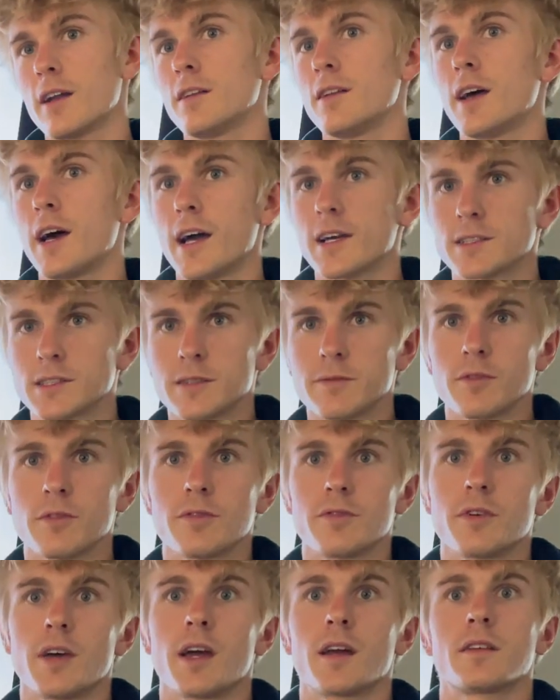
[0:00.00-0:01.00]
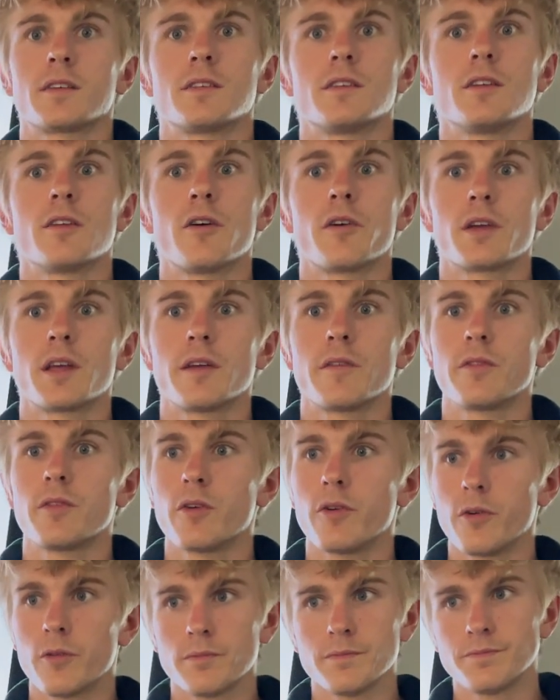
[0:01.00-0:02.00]
a laxative effect, give
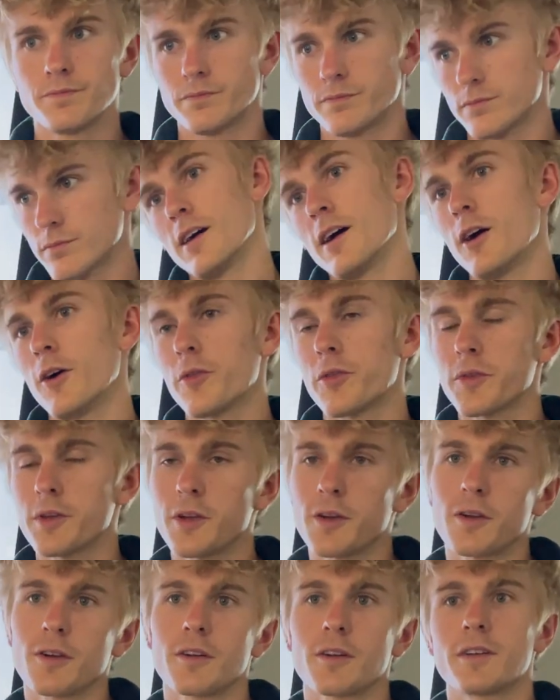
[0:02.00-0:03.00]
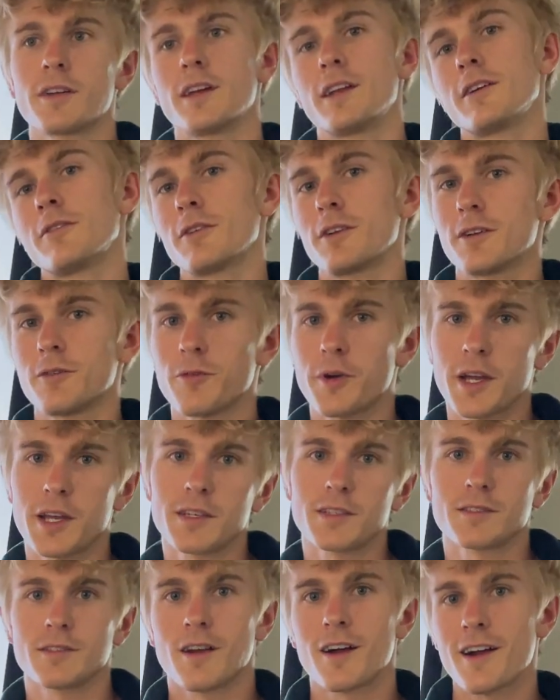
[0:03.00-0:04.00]
you healthier getting rid of
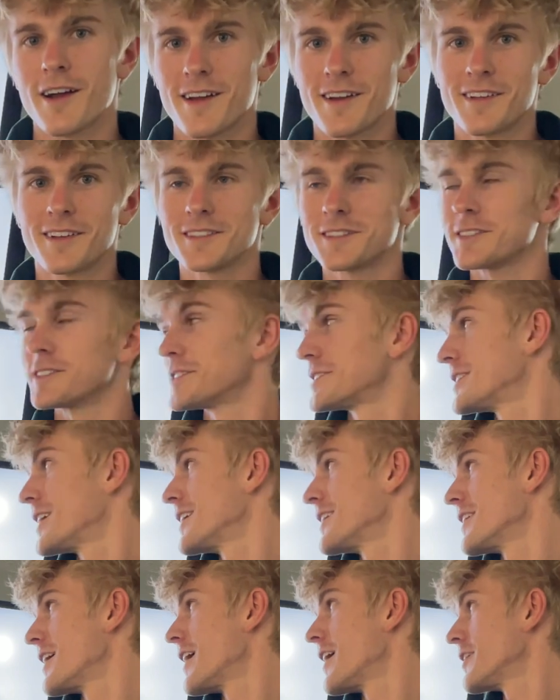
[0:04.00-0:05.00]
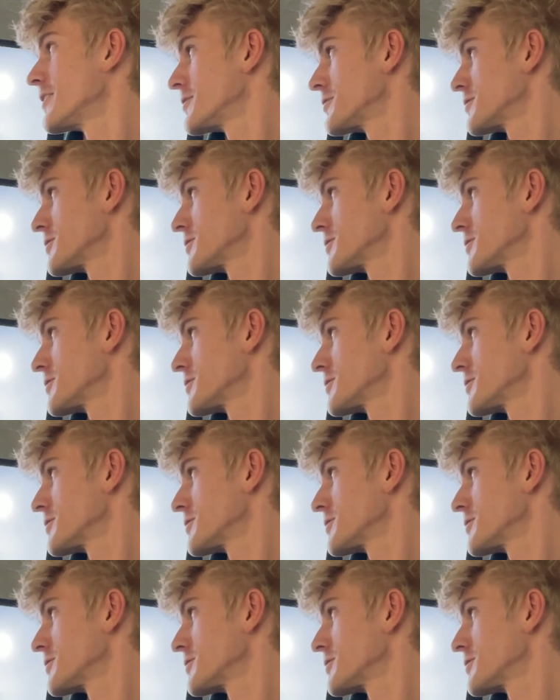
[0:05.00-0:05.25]
waste. All right, let's just say that.